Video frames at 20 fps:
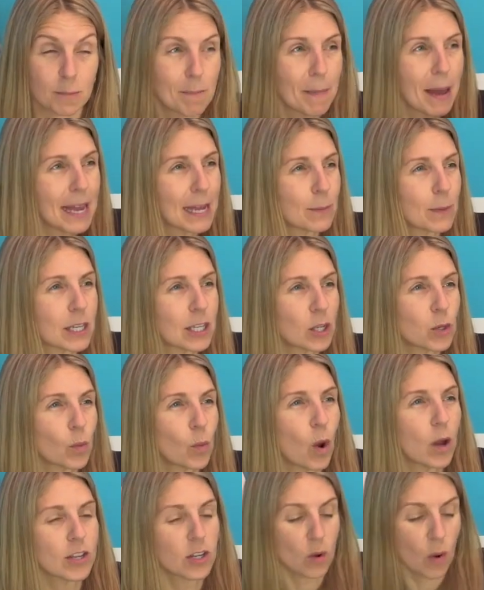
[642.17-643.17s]
Maybe you
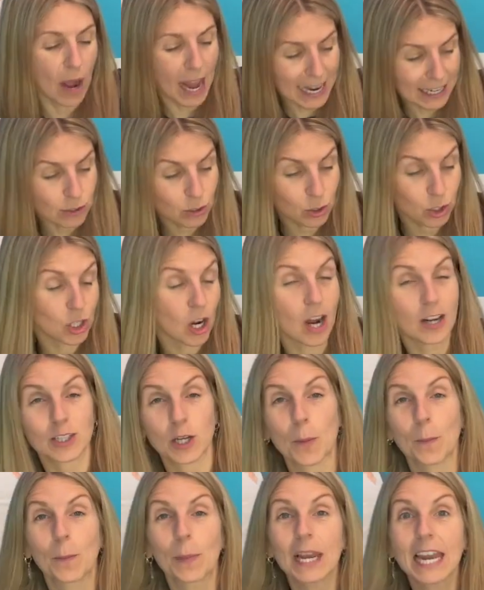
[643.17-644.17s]
want your angel shark
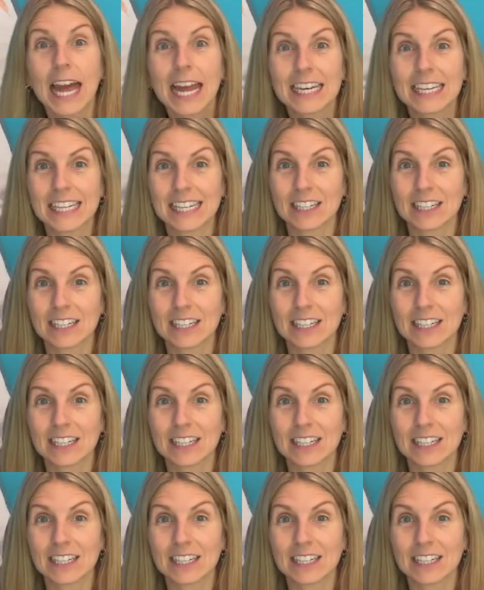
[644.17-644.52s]
to blend